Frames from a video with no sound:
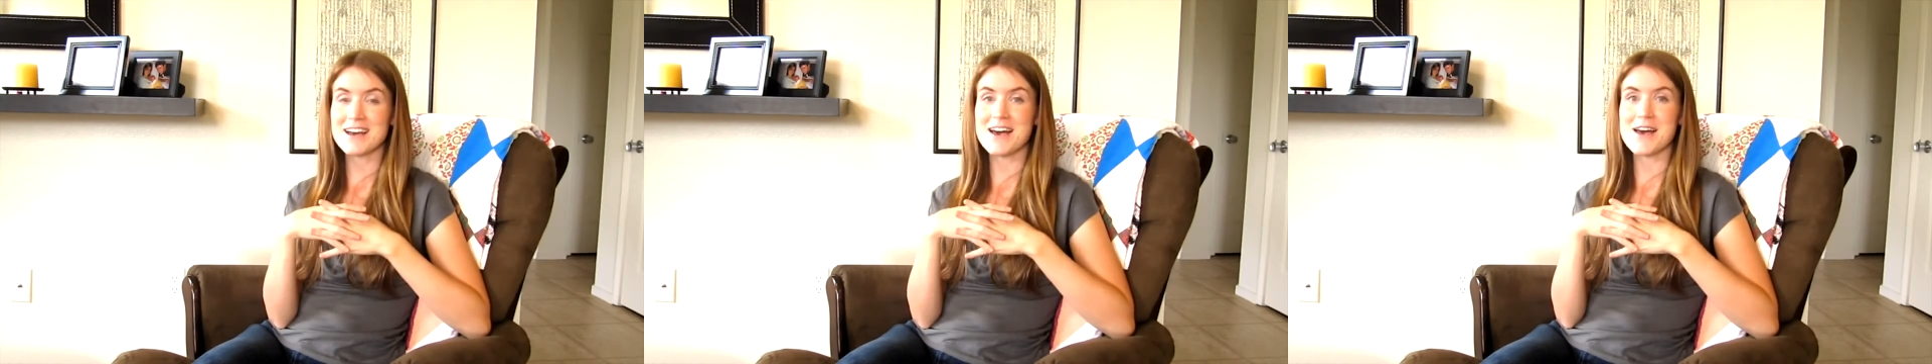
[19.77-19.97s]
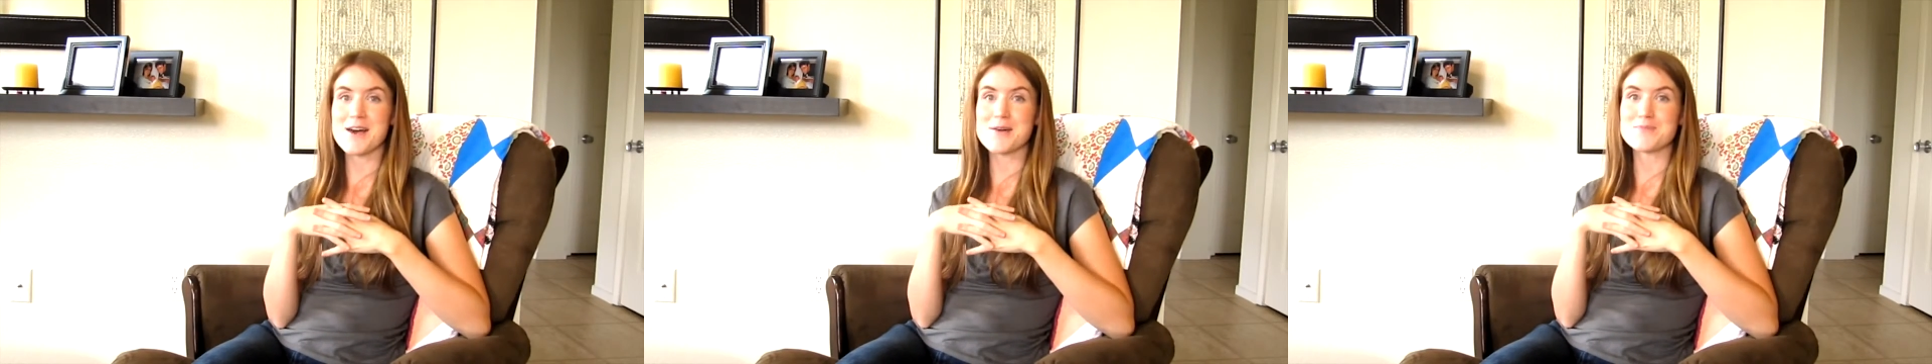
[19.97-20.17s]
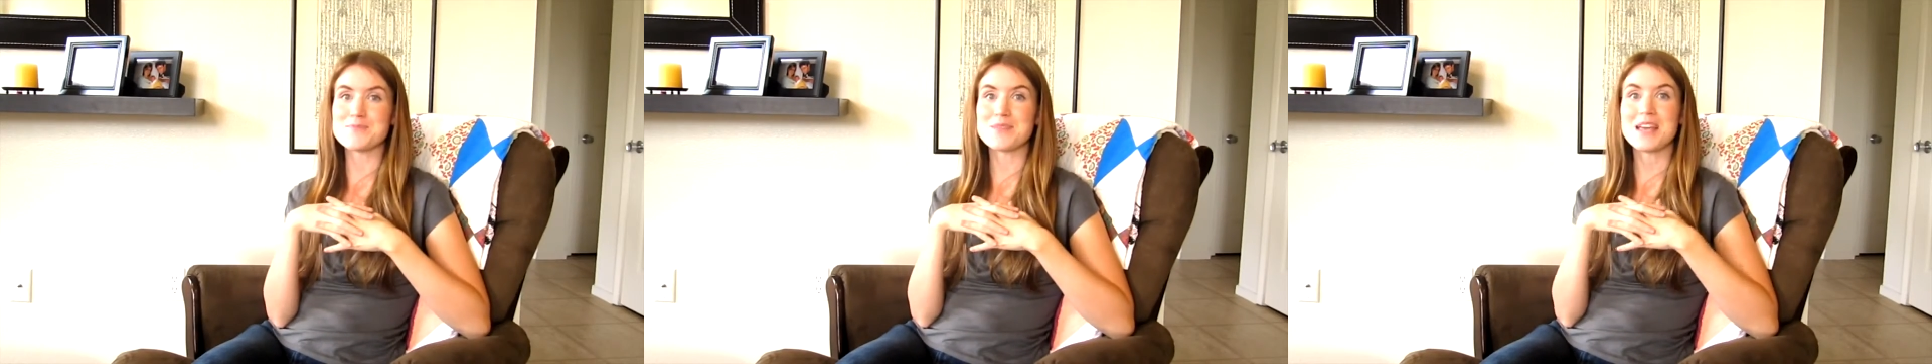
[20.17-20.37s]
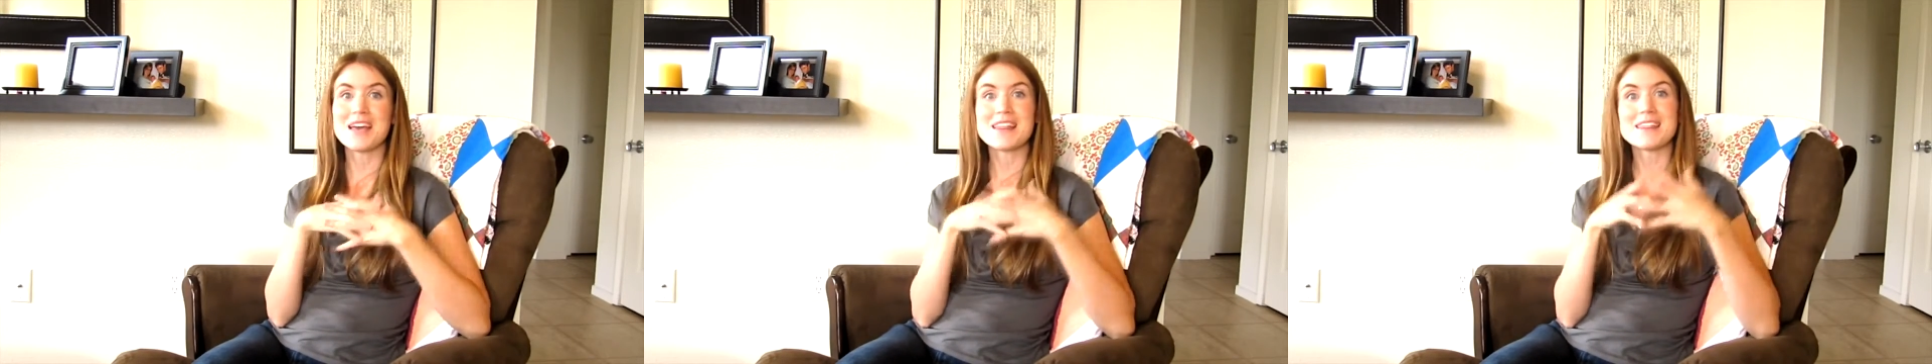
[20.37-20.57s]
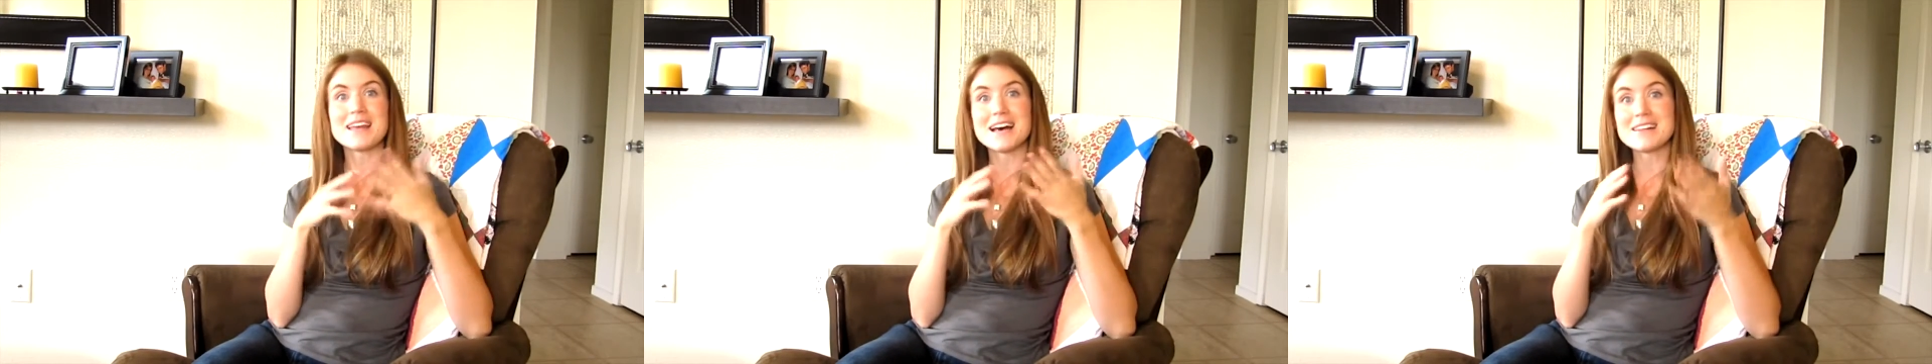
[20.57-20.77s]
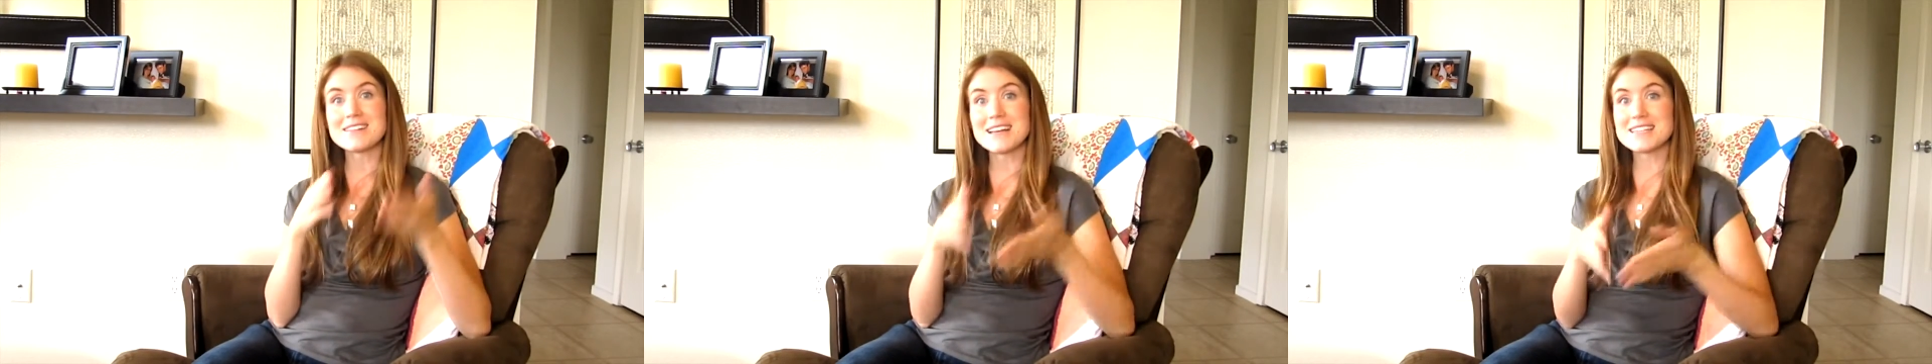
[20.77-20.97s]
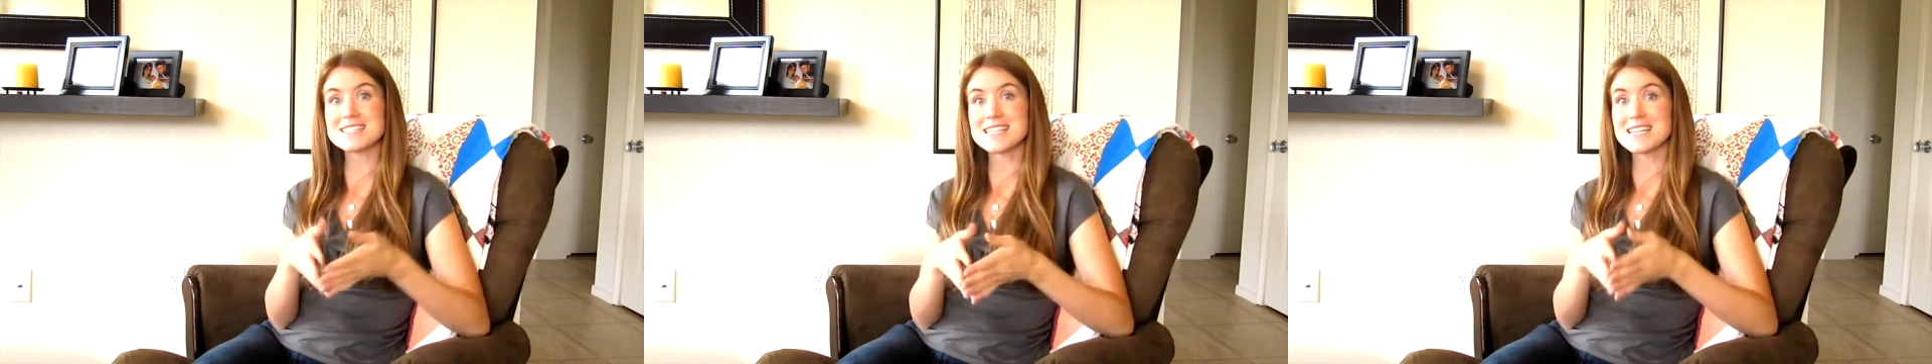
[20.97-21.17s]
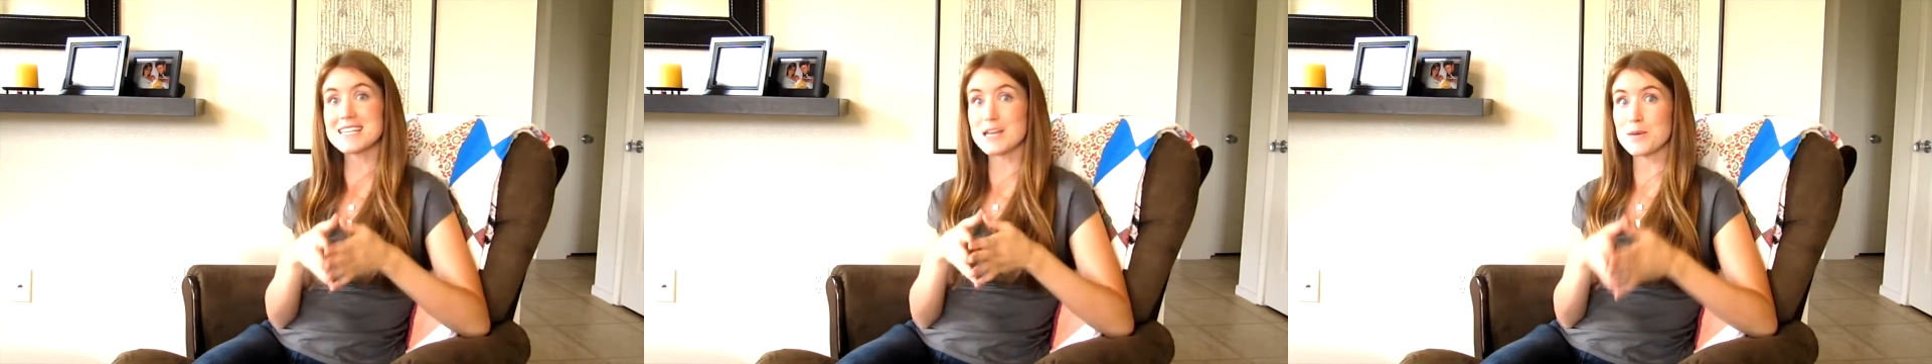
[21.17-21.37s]
Um, the
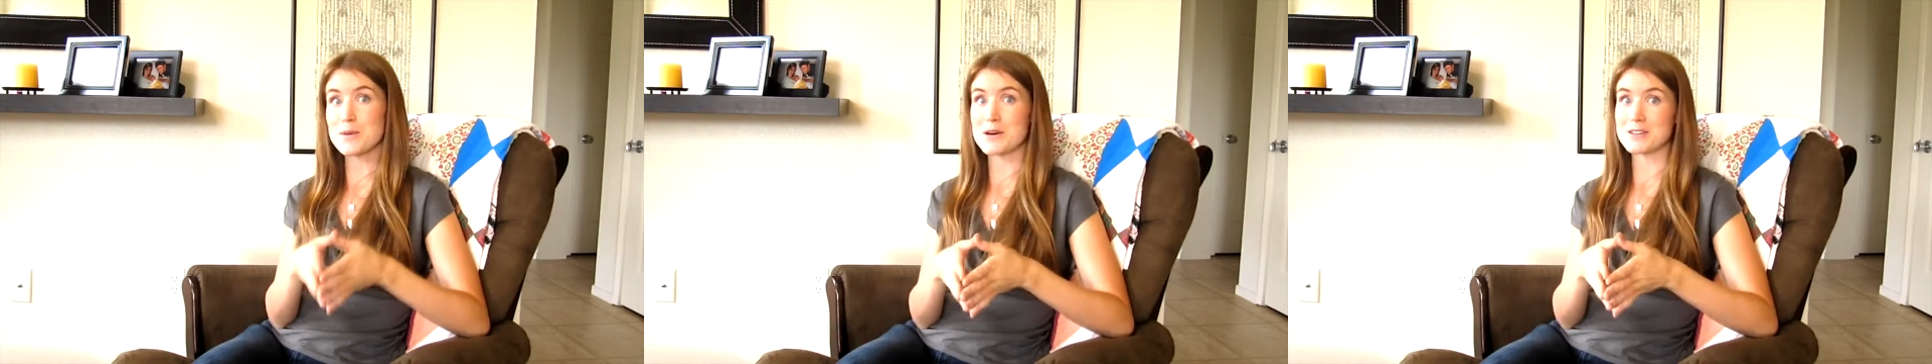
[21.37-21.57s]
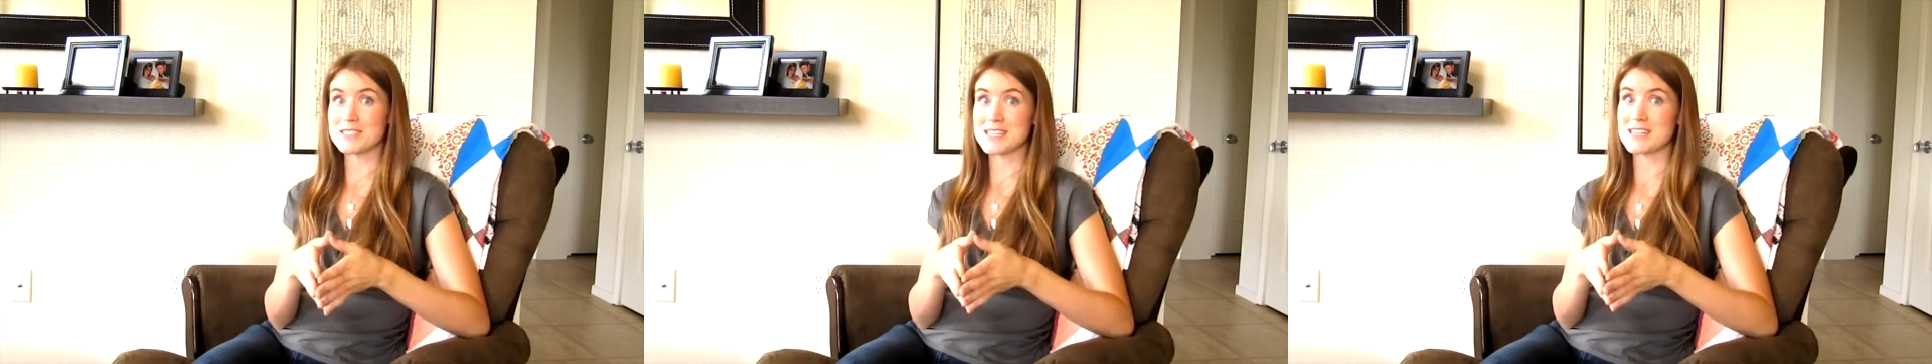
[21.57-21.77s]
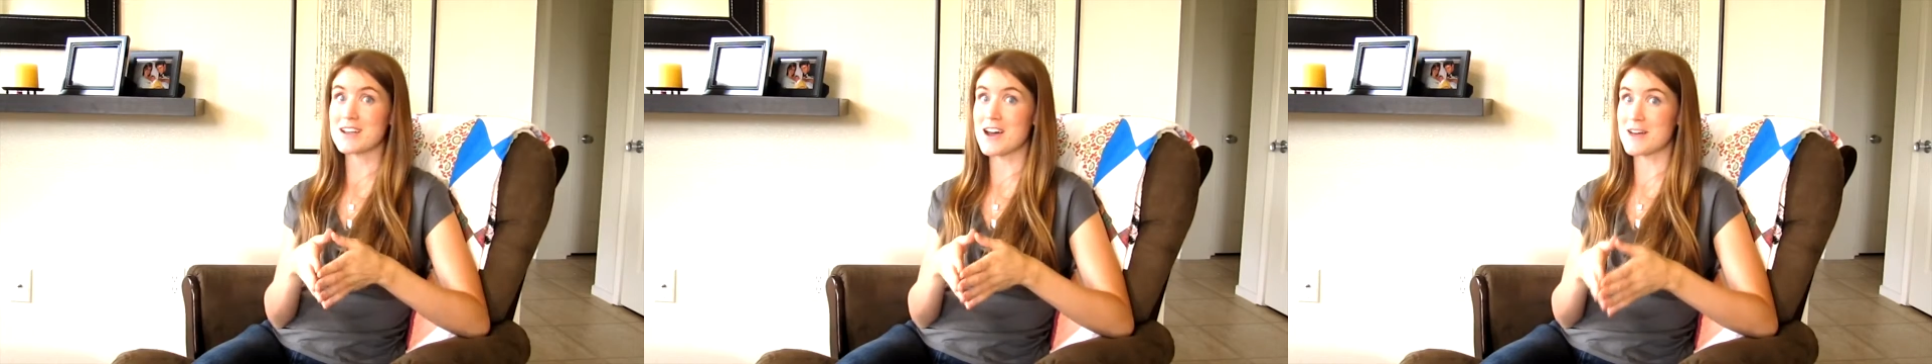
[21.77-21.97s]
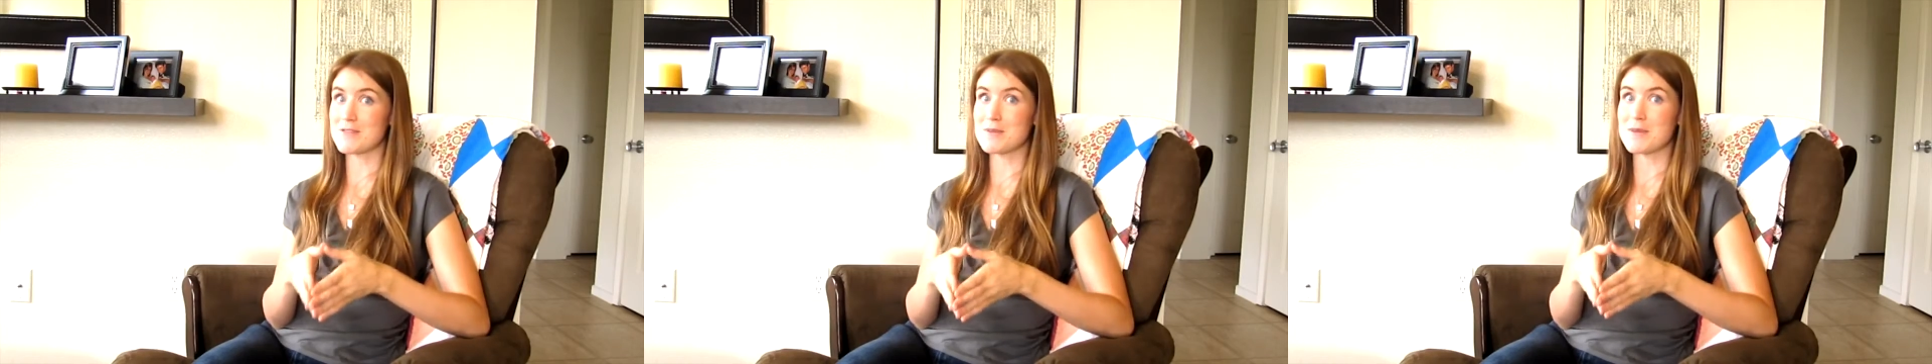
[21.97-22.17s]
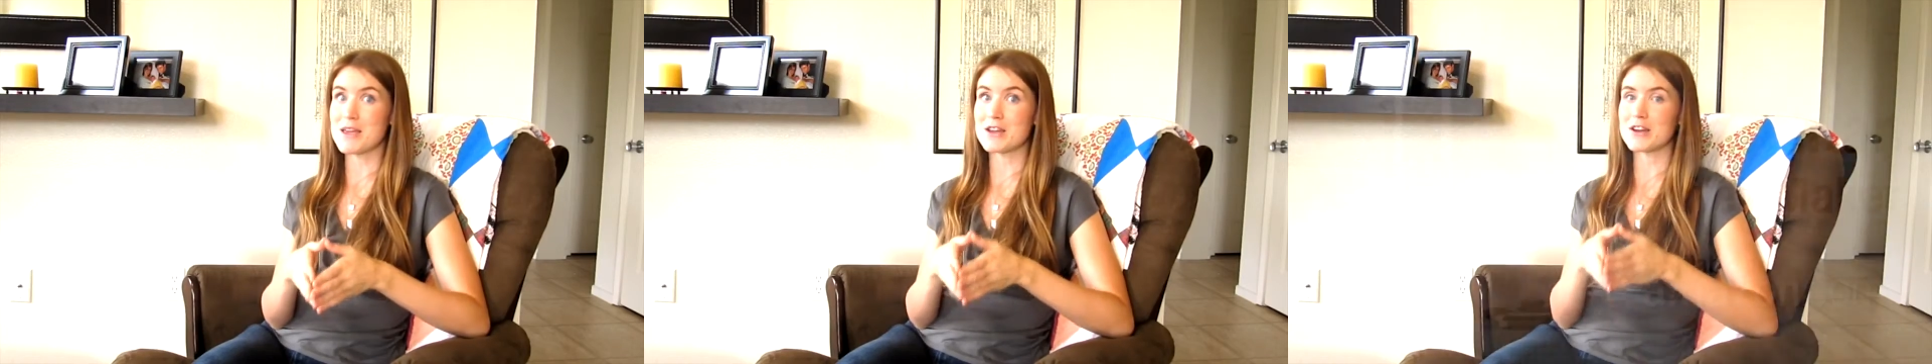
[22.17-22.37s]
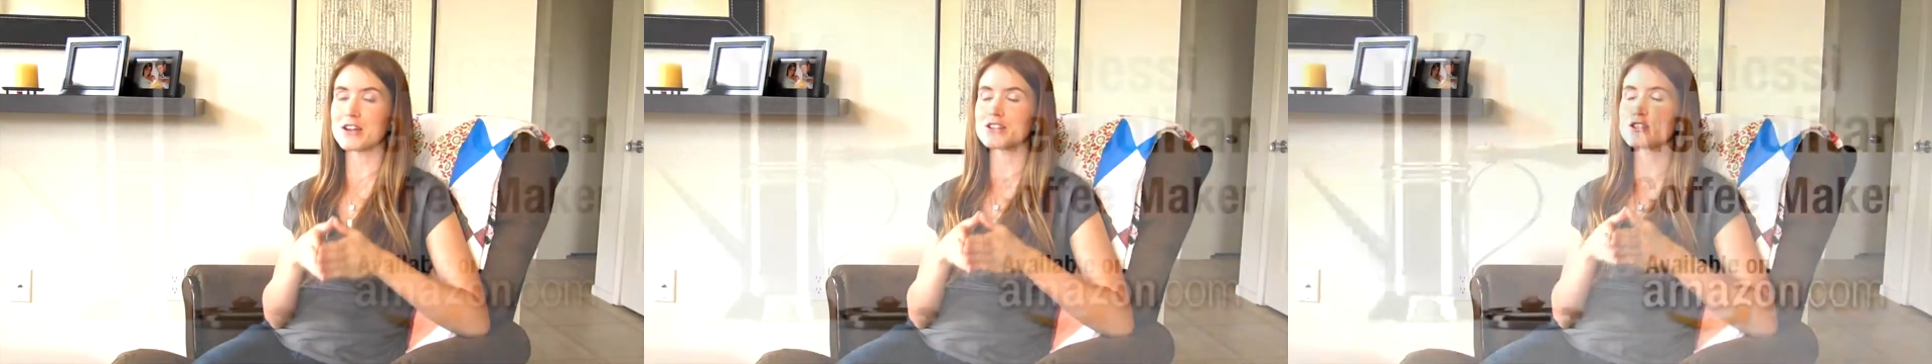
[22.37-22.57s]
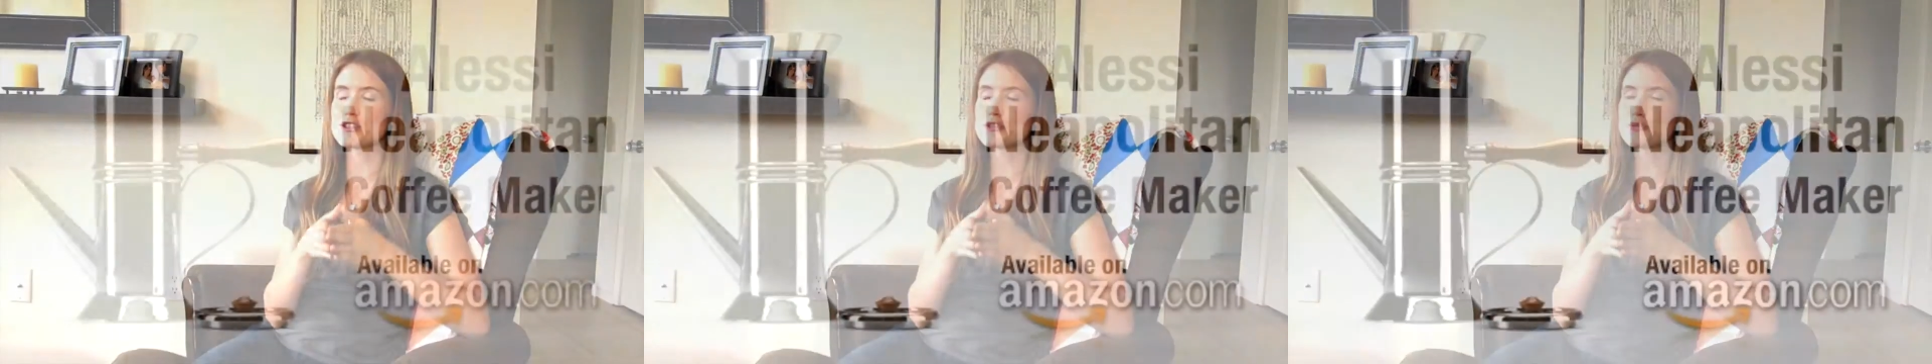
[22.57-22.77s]
Alessi Neapolitan coffee maker is